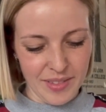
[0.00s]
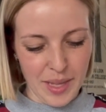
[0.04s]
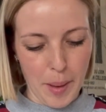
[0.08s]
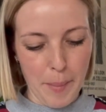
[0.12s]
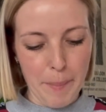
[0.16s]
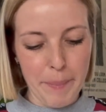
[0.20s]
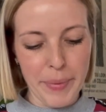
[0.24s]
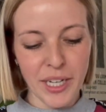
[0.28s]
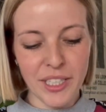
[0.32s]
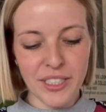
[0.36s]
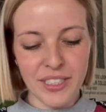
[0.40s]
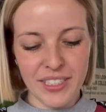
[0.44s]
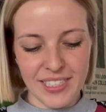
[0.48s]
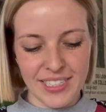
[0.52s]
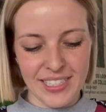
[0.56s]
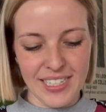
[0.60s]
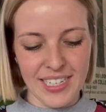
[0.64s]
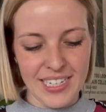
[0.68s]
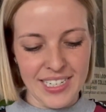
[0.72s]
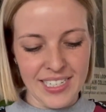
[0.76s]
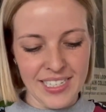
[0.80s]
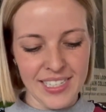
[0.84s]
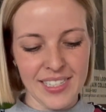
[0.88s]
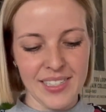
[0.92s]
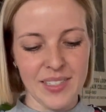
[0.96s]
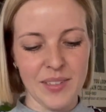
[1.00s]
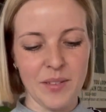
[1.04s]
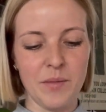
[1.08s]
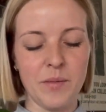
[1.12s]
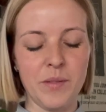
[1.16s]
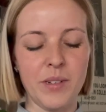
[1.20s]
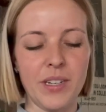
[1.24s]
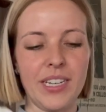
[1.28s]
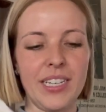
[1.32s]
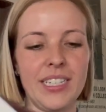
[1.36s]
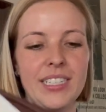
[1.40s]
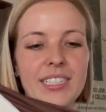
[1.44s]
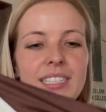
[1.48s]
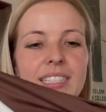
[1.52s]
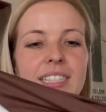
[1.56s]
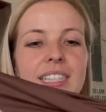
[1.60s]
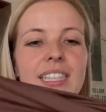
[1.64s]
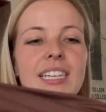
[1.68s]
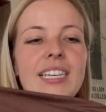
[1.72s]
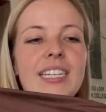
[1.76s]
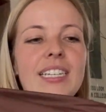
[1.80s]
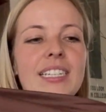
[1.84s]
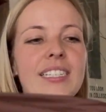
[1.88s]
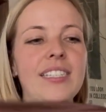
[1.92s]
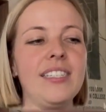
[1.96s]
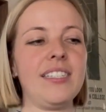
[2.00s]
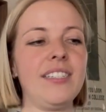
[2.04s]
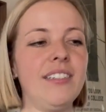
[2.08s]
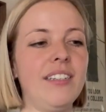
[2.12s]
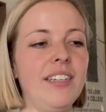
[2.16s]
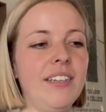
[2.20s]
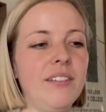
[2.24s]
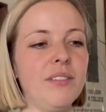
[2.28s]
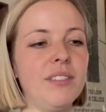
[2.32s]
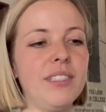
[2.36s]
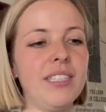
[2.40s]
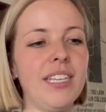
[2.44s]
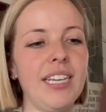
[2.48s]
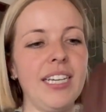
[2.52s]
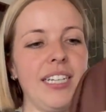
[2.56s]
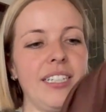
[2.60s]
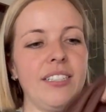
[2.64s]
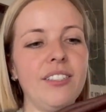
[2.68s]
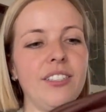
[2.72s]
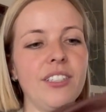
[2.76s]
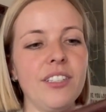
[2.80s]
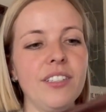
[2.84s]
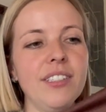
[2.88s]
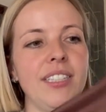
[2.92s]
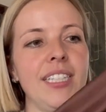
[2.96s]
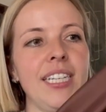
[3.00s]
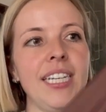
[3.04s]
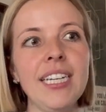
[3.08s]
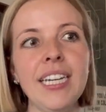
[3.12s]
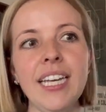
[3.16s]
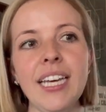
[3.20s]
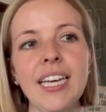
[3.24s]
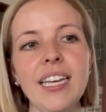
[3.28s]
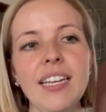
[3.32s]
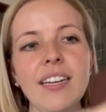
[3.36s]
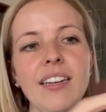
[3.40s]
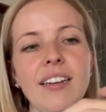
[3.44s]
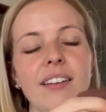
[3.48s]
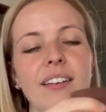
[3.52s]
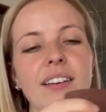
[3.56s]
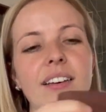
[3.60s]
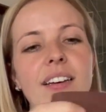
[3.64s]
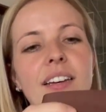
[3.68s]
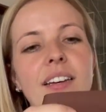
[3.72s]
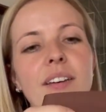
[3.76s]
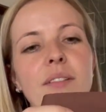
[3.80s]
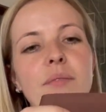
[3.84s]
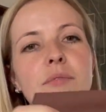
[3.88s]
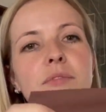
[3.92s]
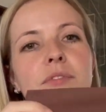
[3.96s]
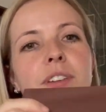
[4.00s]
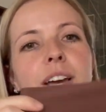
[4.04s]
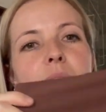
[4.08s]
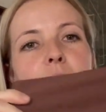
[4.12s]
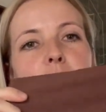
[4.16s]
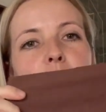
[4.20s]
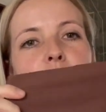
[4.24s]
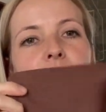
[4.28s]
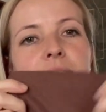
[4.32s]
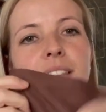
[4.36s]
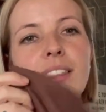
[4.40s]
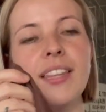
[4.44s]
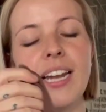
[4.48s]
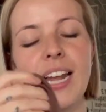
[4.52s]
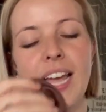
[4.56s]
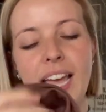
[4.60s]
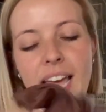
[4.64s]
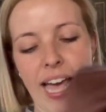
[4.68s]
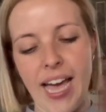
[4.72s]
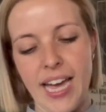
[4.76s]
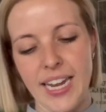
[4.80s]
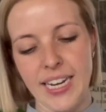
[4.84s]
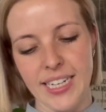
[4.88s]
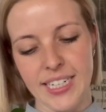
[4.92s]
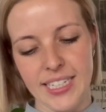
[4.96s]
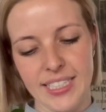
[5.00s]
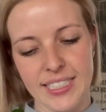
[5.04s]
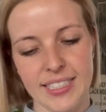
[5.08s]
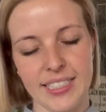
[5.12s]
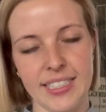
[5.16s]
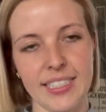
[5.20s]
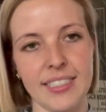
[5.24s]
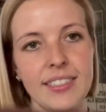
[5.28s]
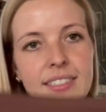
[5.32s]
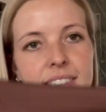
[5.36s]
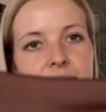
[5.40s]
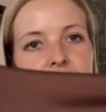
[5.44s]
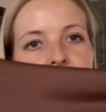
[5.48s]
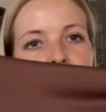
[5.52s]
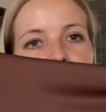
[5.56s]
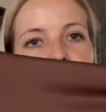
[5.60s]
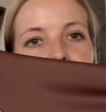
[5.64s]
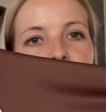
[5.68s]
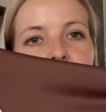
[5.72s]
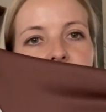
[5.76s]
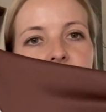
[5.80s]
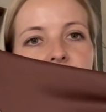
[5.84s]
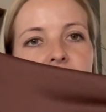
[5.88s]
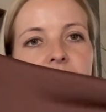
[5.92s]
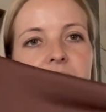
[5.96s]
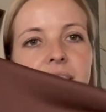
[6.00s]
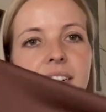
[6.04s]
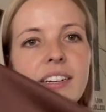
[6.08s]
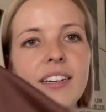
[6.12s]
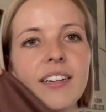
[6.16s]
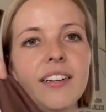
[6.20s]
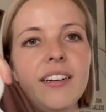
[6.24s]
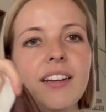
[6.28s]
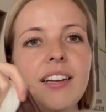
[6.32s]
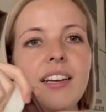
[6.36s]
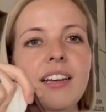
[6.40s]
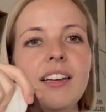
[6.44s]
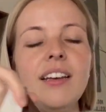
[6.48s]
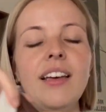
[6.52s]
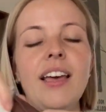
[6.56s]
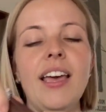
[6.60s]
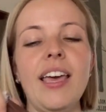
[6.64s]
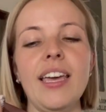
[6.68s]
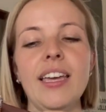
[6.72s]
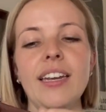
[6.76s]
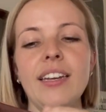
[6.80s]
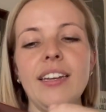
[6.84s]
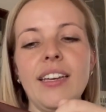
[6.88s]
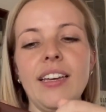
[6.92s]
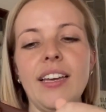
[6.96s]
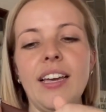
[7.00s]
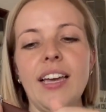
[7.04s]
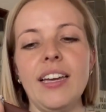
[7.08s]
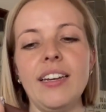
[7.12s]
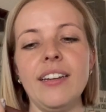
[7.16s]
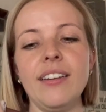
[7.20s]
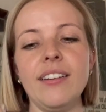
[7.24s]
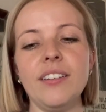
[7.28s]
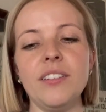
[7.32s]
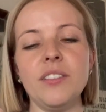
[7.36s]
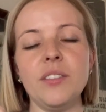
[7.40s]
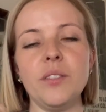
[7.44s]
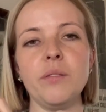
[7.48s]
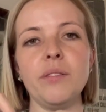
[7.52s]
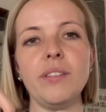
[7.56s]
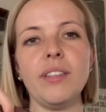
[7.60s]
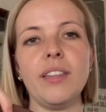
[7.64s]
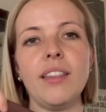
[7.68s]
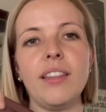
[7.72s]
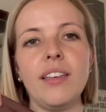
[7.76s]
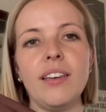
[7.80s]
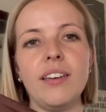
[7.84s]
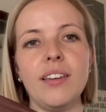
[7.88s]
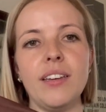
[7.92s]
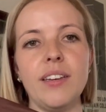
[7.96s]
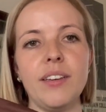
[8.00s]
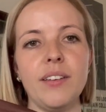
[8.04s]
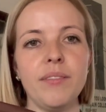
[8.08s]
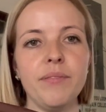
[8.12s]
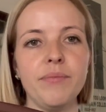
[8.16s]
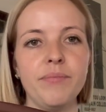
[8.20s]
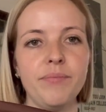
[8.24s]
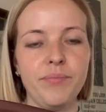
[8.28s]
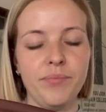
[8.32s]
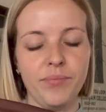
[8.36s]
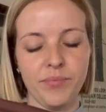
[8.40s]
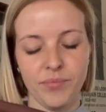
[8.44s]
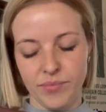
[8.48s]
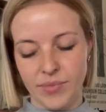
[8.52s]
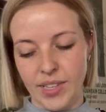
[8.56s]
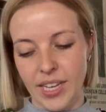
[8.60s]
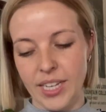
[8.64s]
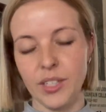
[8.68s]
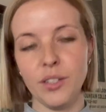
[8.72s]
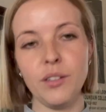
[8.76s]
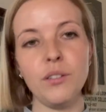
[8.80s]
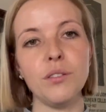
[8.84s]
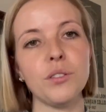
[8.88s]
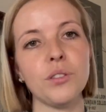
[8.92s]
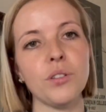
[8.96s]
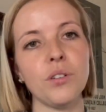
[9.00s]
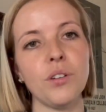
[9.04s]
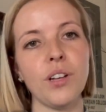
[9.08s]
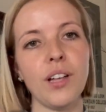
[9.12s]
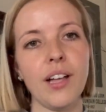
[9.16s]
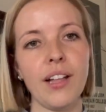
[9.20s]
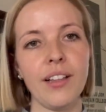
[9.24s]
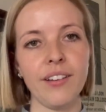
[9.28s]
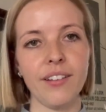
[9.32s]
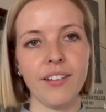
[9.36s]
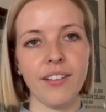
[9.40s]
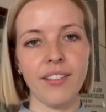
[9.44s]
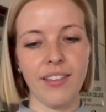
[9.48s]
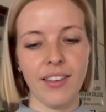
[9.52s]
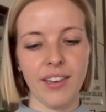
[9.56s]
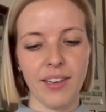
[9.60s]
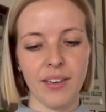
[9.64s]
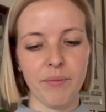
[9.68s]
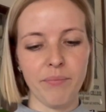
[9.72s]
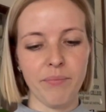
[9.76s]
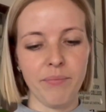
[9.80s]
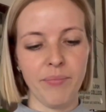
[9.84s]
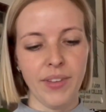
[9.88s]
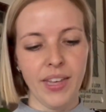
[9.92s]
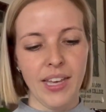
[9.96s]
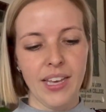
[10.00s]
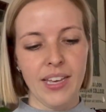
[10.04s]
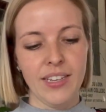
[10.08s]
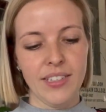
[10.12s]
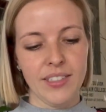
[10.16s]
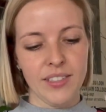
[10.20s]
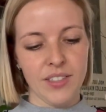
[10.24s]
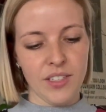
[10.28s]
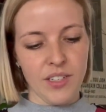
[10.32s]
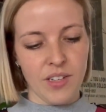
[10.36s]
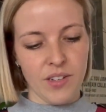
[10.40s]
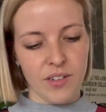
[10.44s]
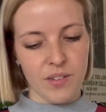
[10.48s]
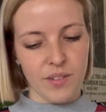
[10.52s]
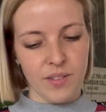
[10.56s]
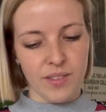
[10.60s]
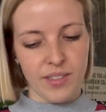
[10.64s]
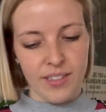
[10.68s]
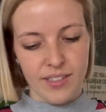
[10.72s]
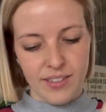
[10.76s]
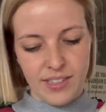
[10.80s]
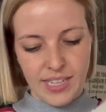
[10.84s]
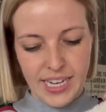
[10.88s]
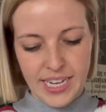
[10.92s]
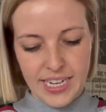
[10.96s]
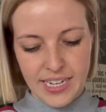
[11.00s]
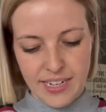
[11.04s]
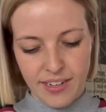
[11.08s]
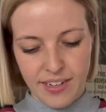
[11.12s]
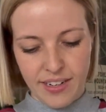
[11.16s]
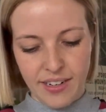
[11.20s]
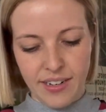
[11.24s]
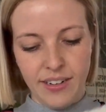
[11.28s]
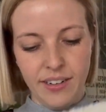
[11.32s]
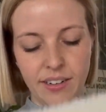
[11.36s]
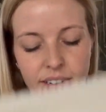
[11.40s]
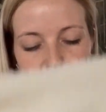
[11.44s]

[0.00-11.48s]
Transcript: purchases was this, it was like a jersey knit fabric that I added as the sleeve liner, and it kind of goes with the like neutral color theme. So the liner,